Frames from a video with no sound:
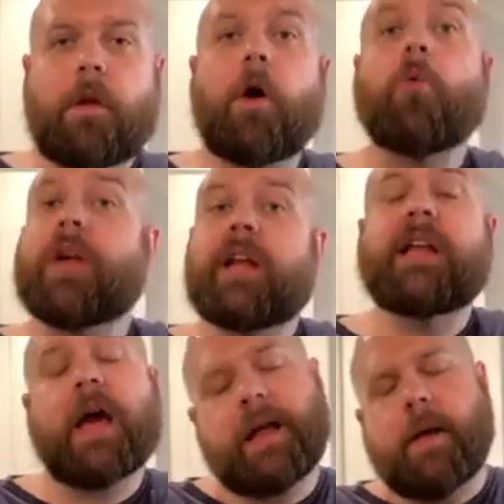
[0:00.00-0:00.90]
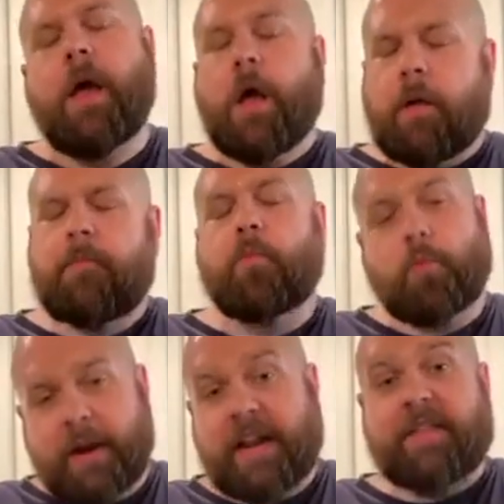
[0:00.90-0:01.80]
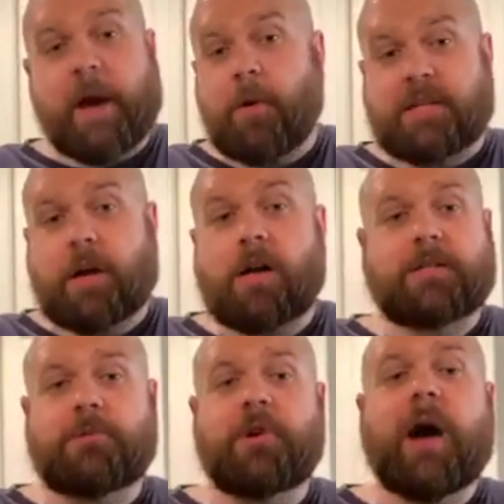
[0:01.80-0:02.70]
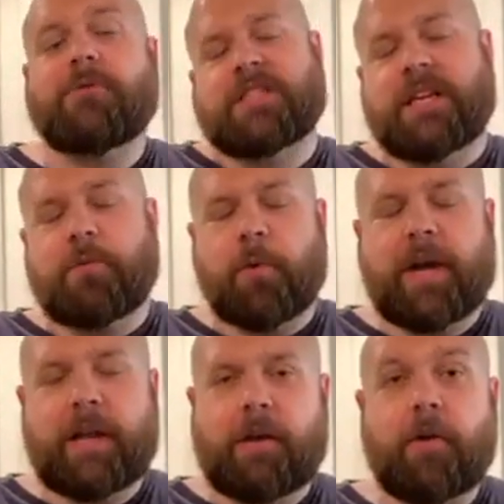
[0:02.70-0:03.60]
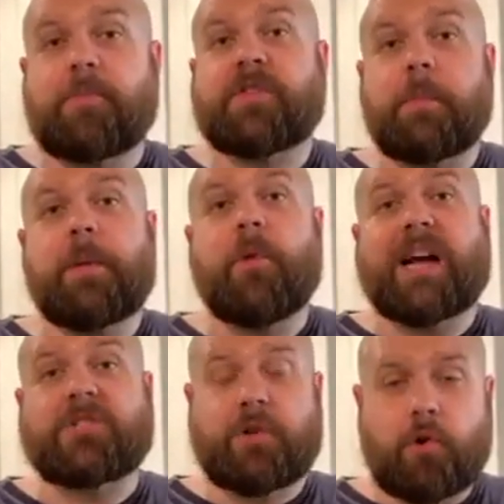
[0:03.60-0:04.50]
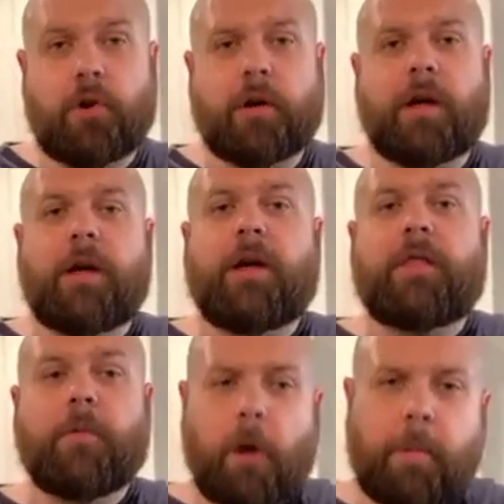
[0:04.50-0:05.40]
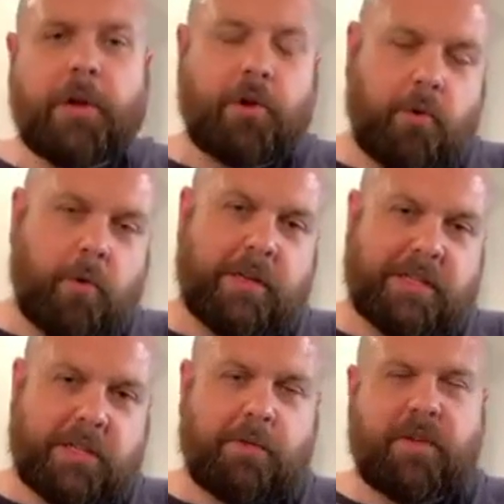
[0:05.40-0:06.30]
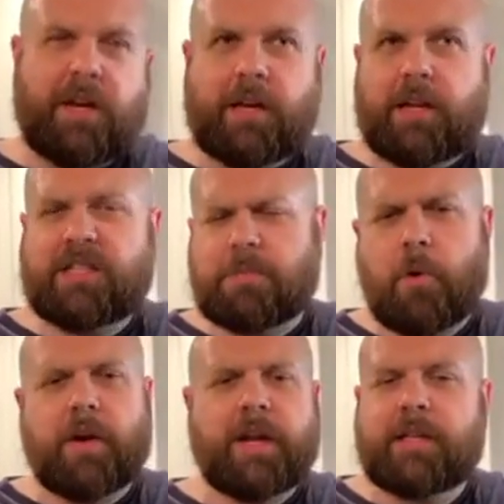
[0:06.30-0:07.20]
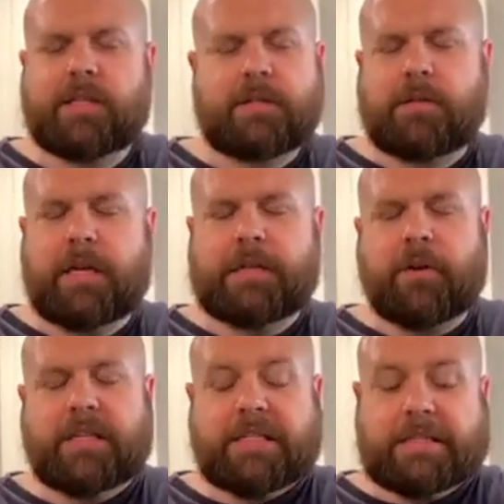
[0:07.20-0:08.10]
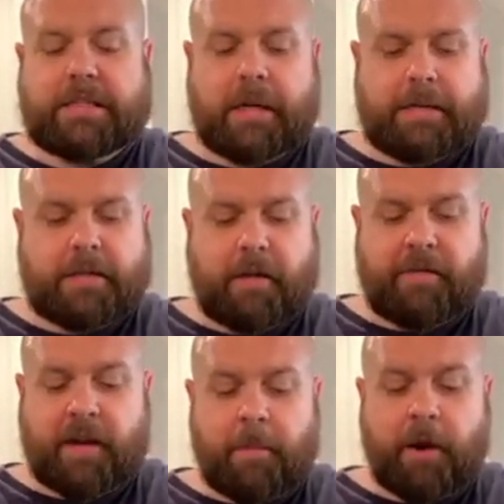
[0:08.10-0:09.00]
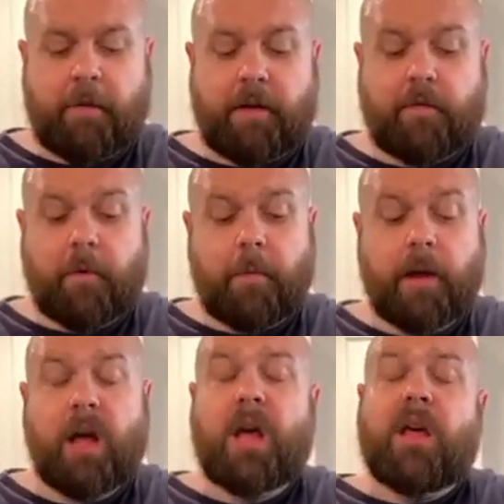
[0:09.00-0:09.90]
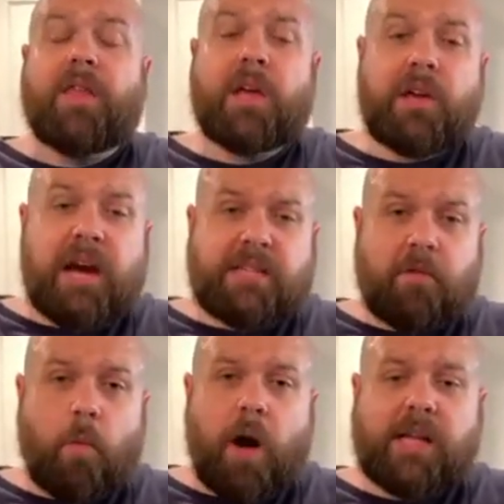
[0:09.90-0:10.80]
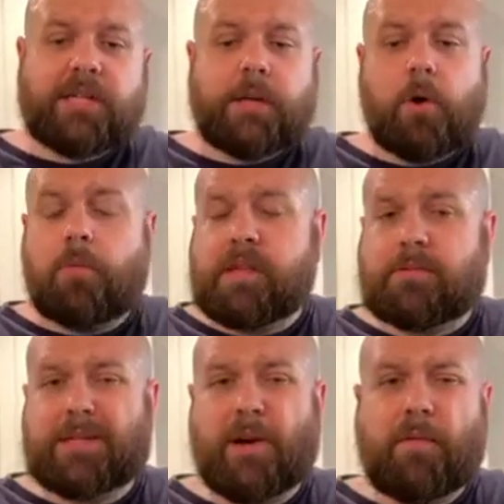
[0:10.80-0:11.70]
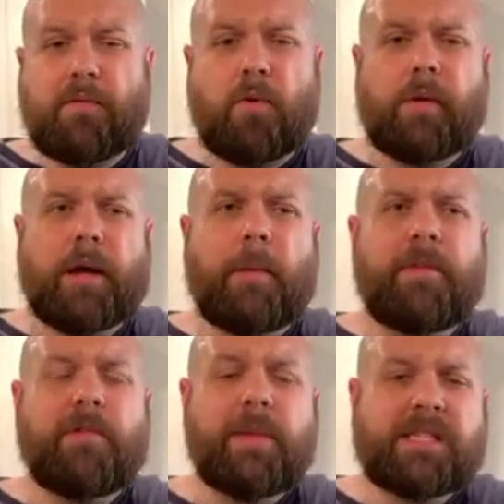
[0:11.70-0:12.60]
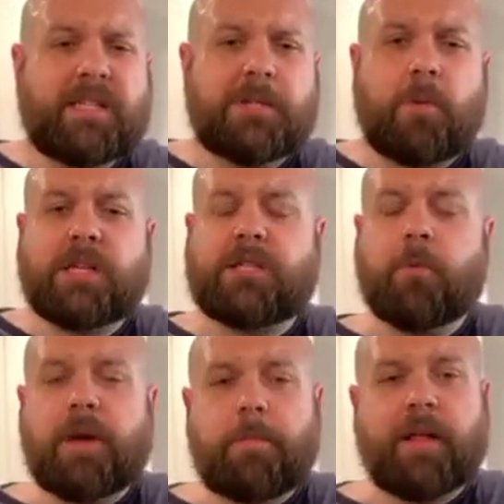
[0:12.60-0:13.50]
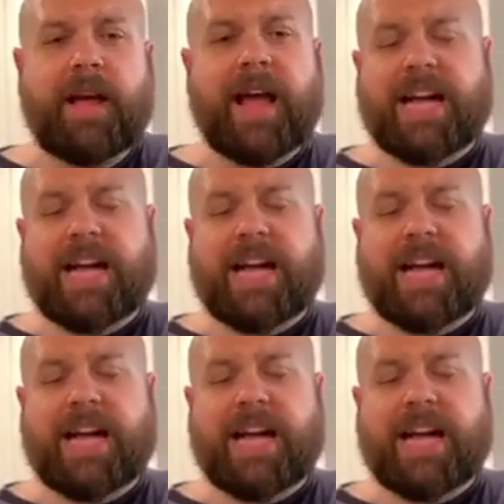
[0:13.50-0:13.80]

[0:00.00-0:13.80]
Oh, reheating. Yeah. Reheating that way is awesome too. I was thinking reheating, or some people actually cook their barbecue in sous vide and smoke it. It's crazy science stuff that I'm not ready for. But thank you guys for watching. I hope this was helpful. If you missed this, watch the replay.